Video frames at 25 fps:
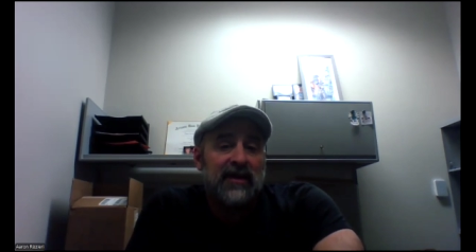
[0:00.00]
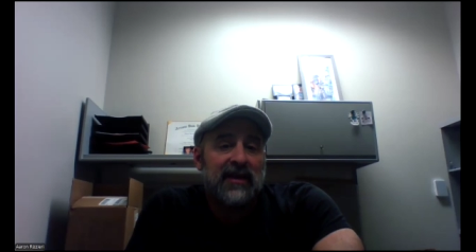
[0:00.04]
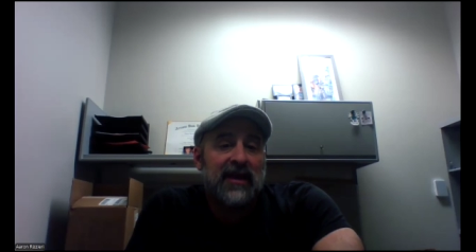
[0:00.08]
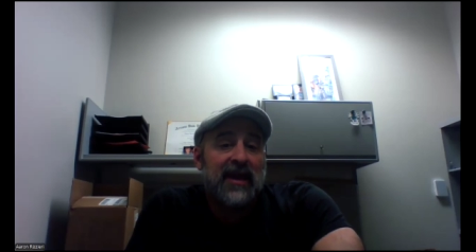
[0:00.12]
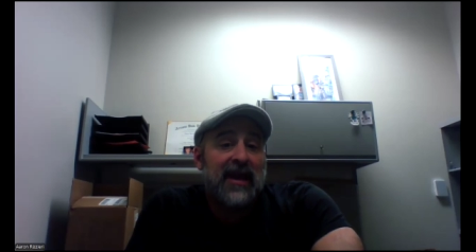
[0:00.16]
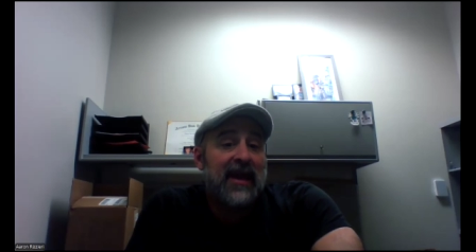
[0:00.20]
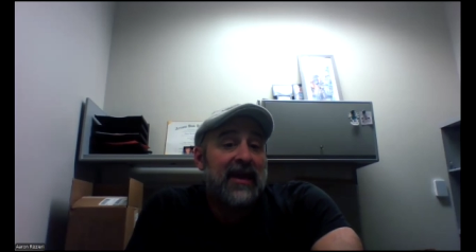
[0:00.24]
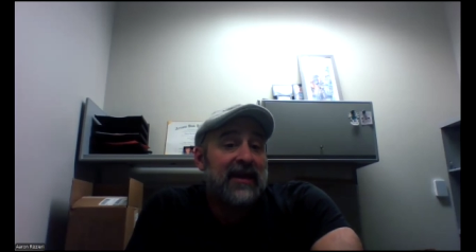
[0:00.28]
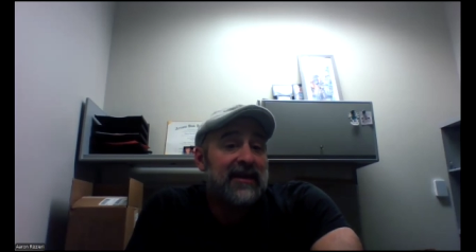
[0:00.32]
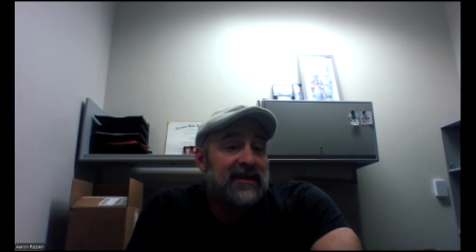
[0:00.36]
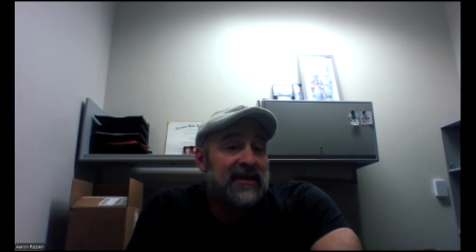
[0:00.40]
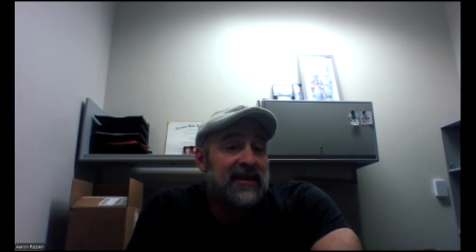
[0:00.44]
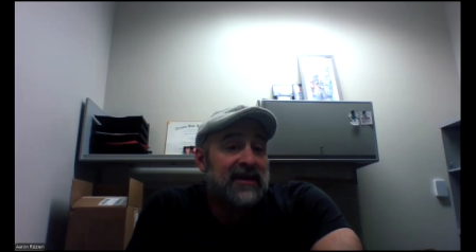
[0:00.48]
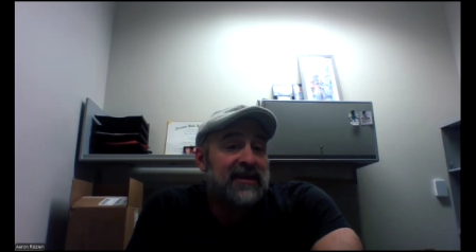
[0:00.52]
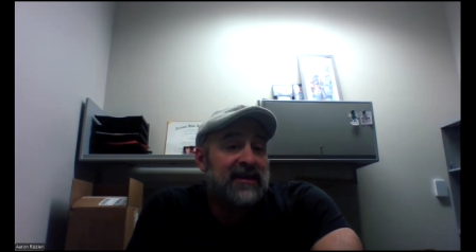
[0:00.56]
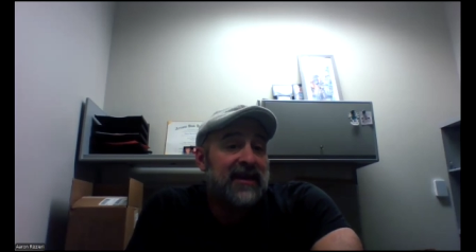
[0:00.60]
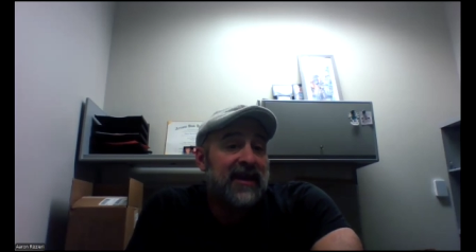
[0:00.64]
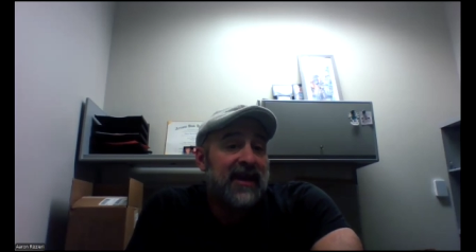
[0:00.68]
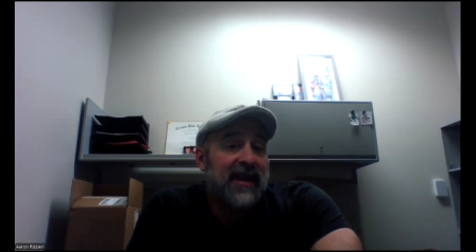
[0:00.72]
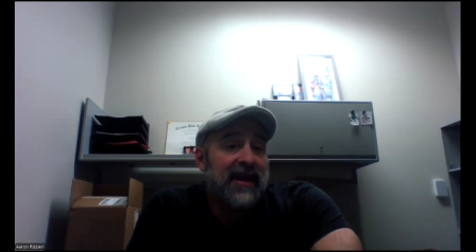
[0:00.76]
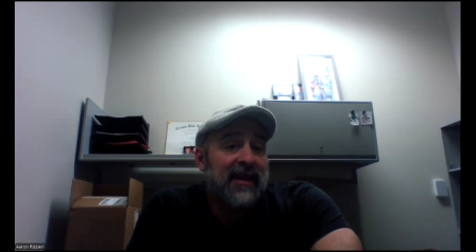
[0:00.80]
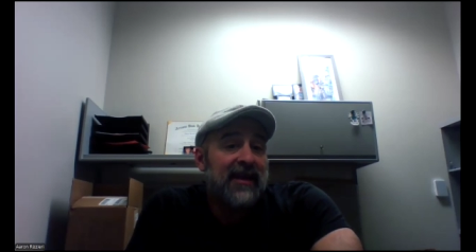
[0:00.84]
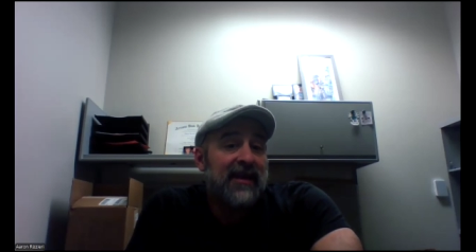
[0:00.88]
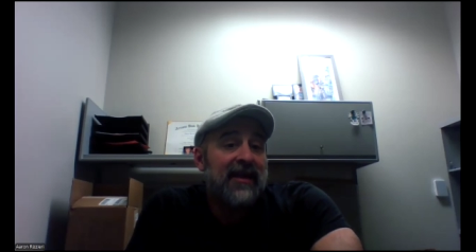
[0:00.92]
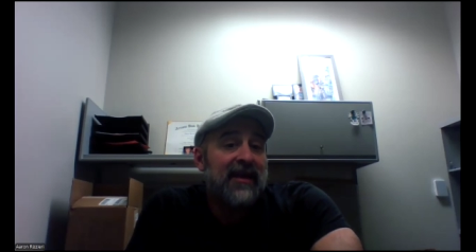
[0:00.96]
Cases
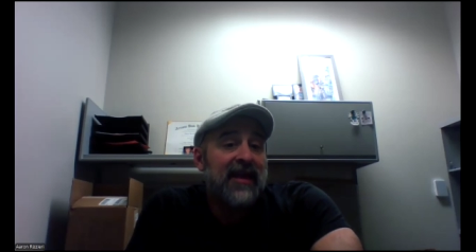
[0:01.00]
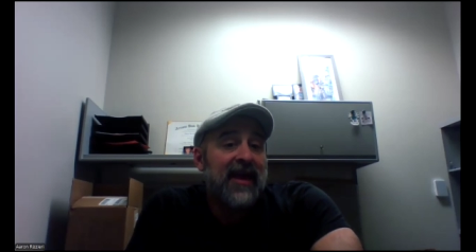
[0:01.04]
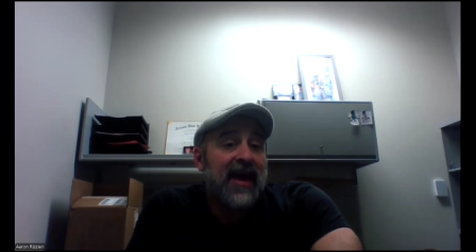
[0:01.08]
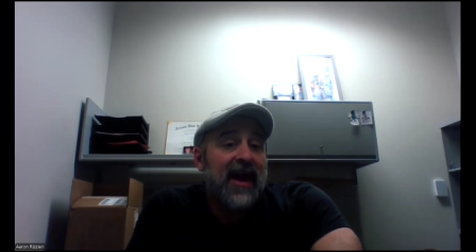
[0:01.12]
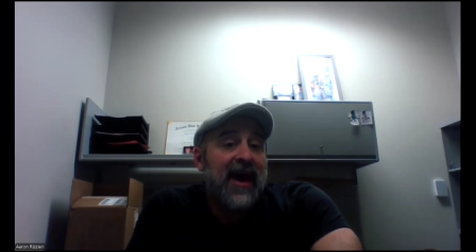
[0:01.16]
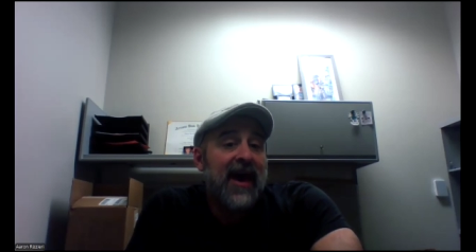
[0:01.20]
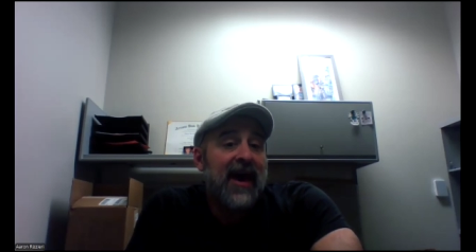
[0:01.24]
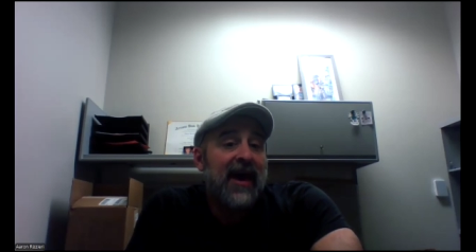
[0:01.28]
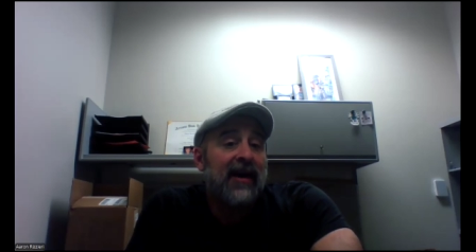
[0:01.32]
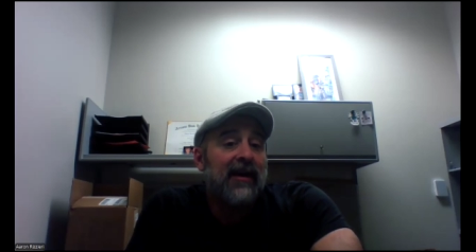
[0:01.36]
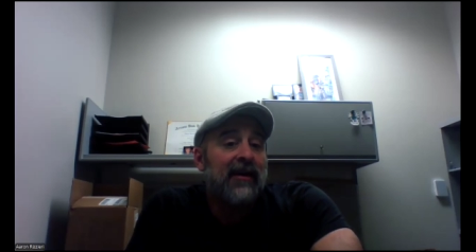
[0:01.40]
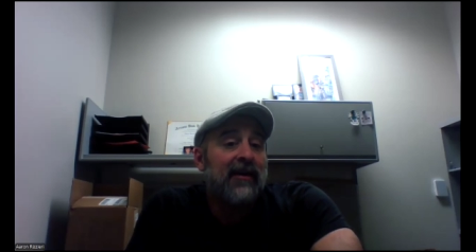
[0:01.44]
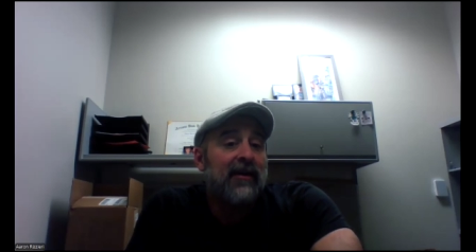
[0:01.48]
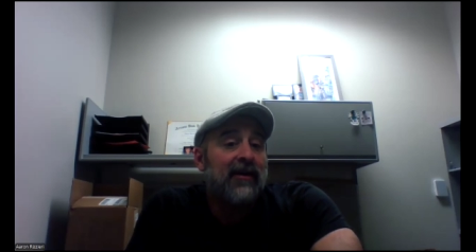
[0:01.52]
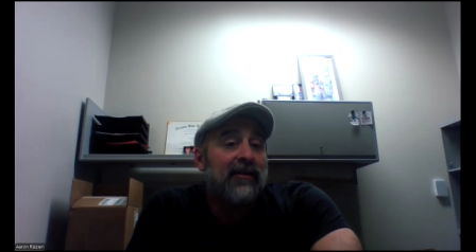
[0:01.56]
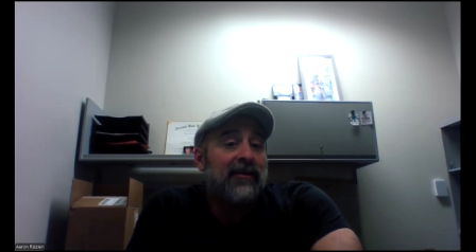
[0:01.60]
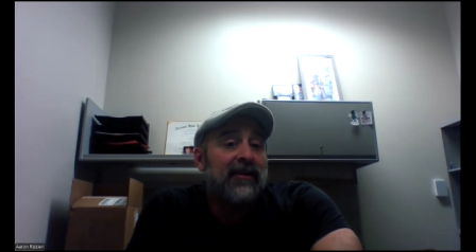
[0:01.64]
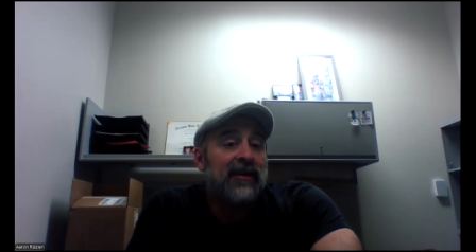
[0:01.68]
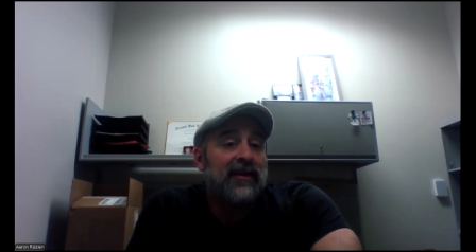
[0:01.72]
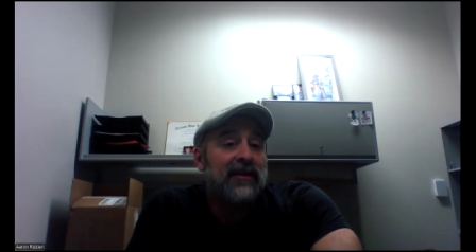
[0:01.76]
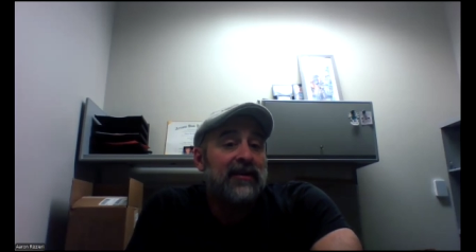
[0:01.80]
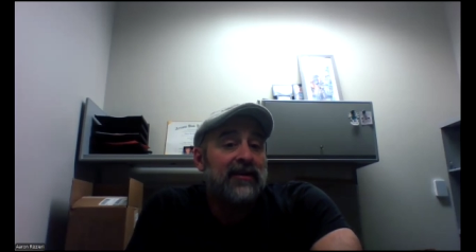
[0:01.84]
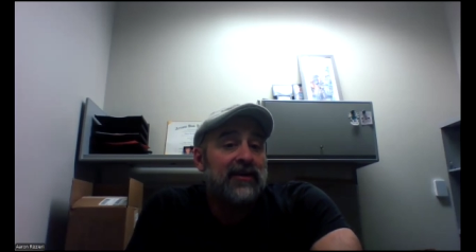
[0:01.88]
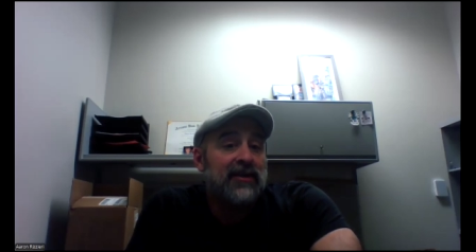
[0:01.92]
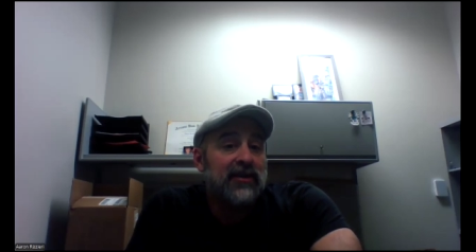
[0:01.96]
like that are
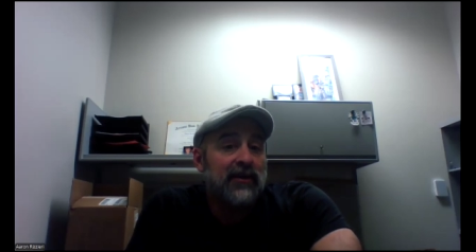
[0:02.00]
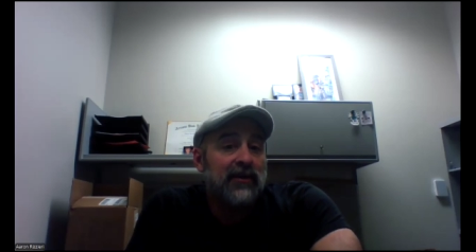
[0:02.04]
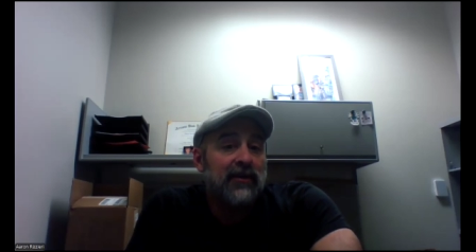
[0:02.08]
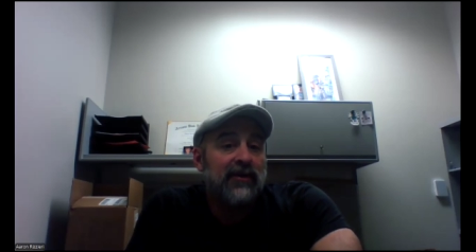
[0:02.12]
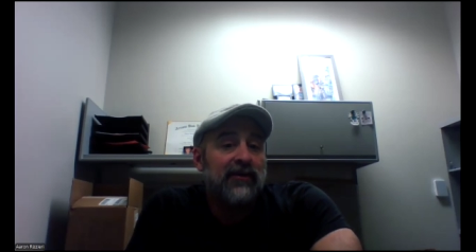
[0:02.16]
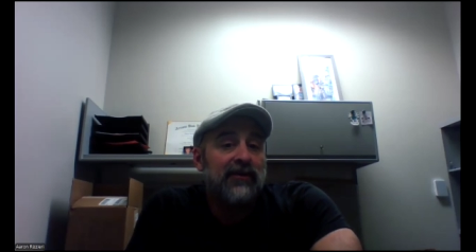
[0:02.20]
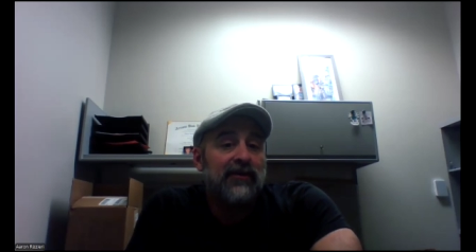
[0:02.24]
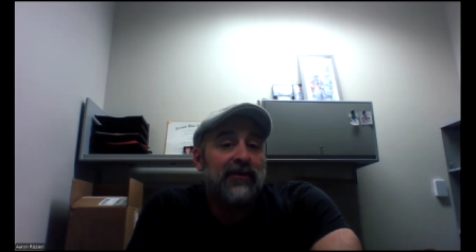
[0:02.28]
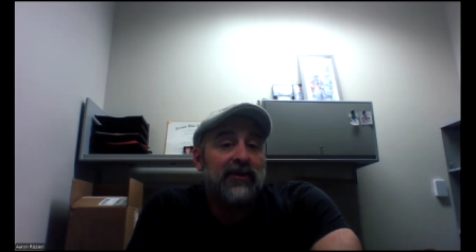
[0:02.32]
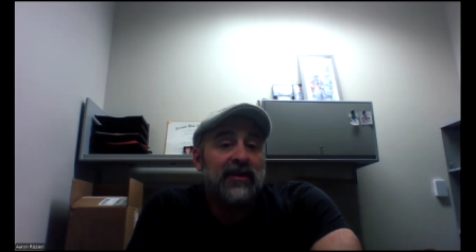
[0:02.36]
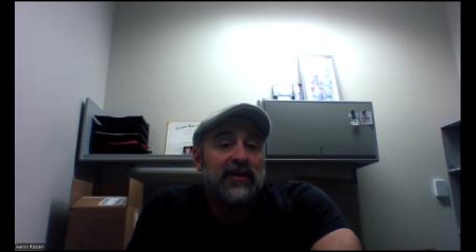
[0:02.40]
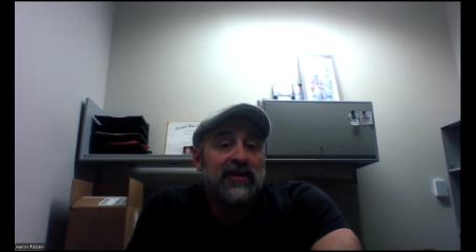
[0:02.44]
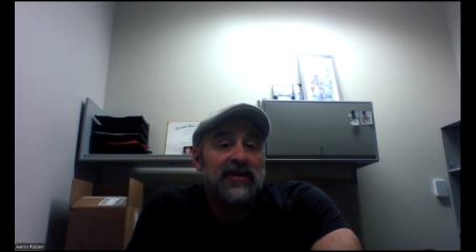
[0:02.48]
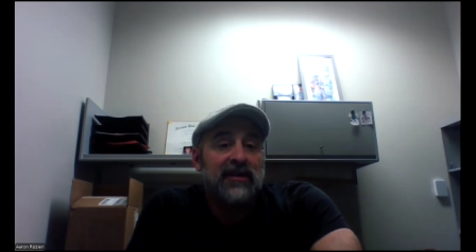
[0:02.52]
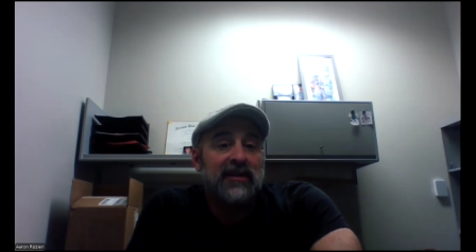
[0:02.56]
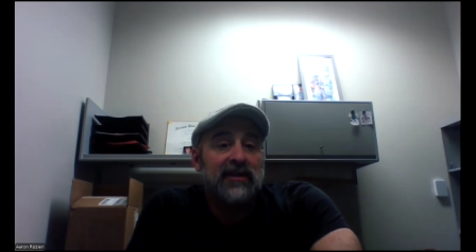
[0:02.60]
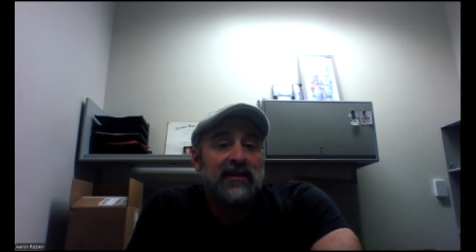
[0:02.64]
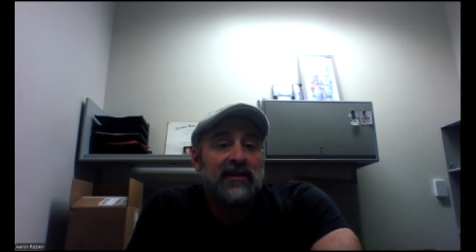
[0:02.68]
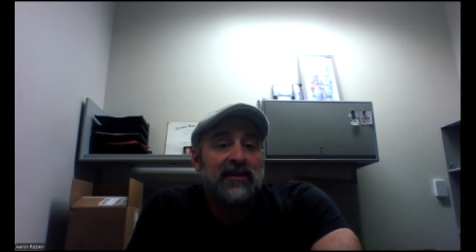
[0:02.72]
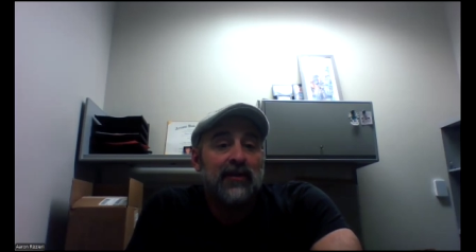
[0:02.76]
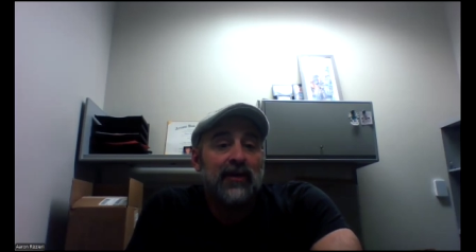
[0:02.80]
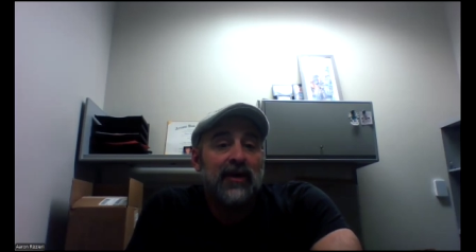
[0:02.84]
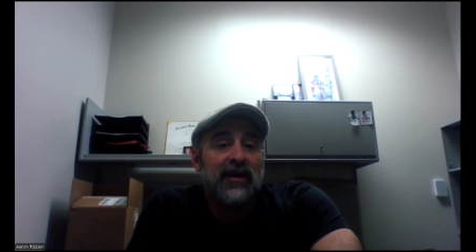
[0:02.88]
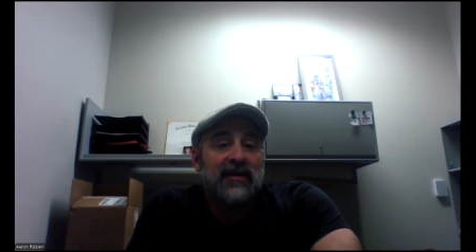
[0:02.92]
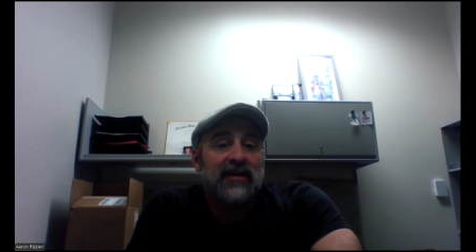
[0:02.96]
the intuitive
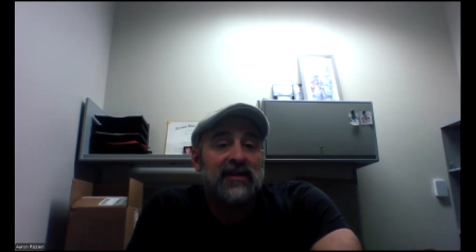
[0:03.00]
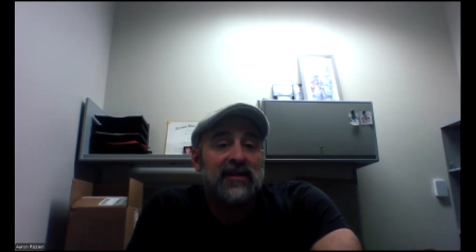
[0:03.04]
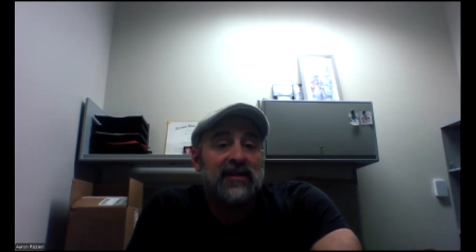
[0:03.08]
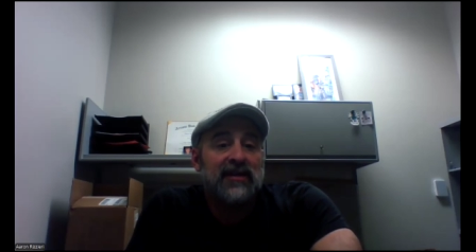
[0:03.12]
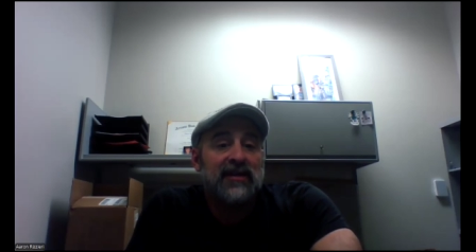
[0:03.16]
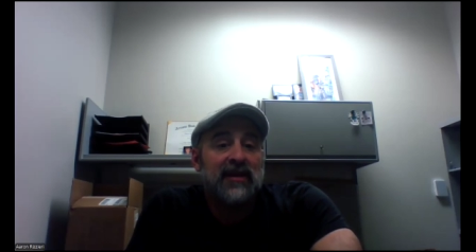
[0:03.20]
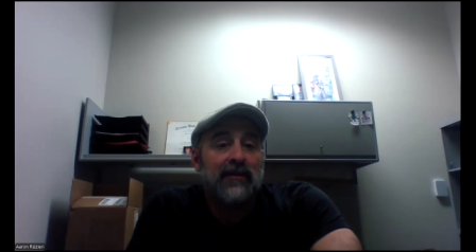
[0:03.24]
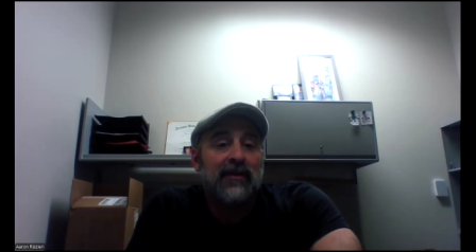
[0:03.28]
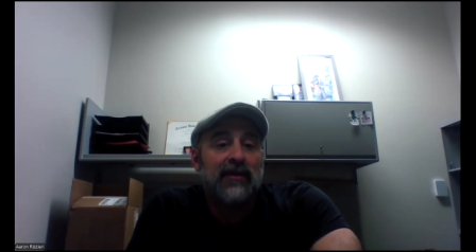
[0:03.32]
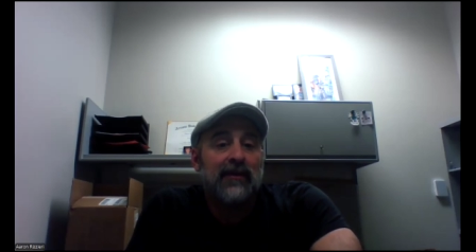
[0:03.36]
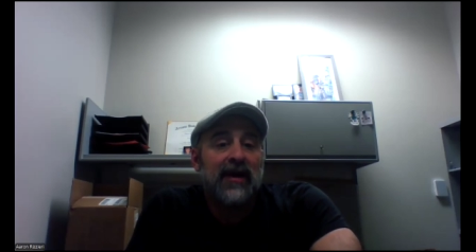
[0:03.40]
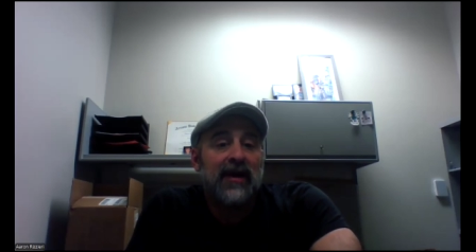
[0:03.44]
reasons why someone